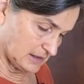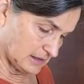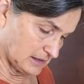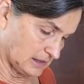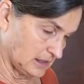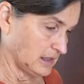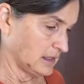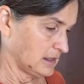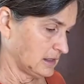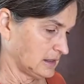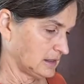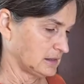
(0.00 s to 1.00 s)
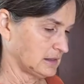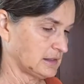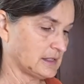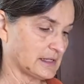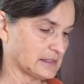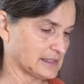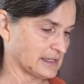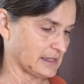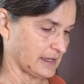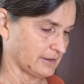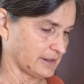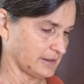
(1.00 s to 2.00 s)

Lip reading: the nuts together.